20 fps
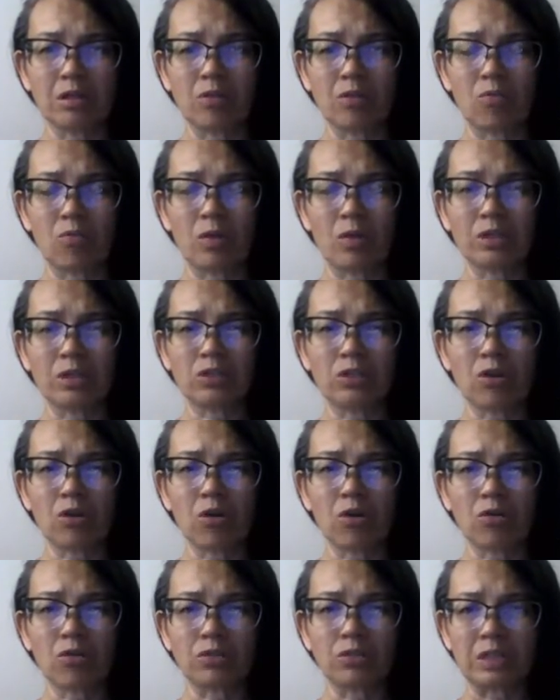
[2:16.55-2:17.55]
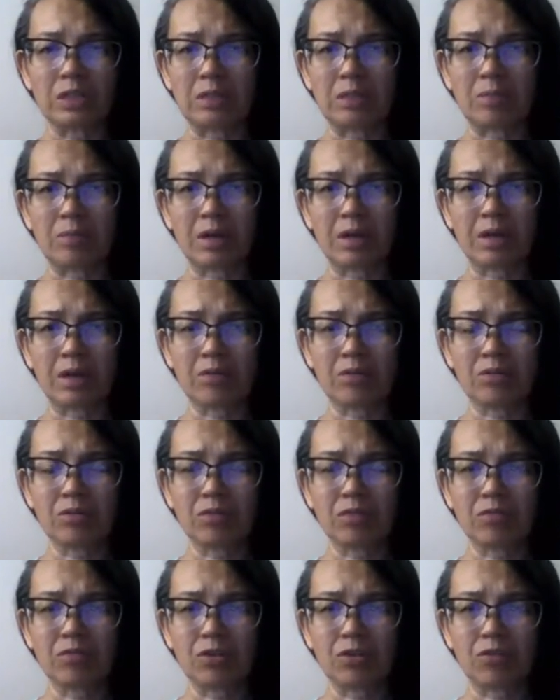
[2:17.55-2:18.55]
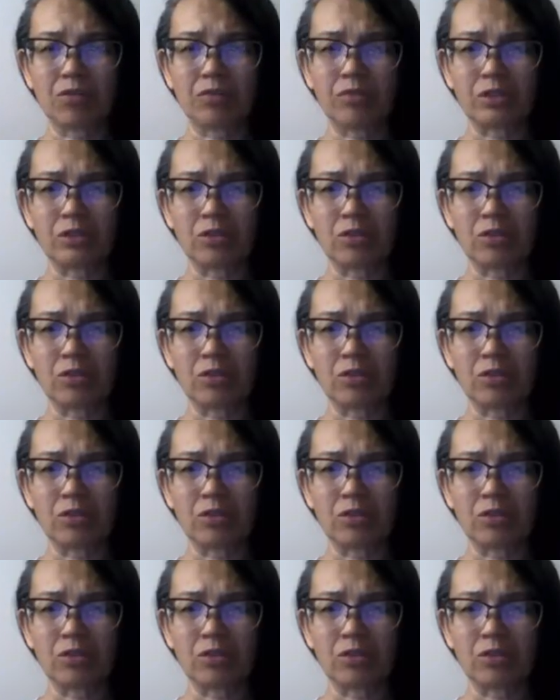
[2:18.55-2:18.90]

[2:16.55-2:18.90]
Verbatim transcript: One's Aldi, but I don't even know if it's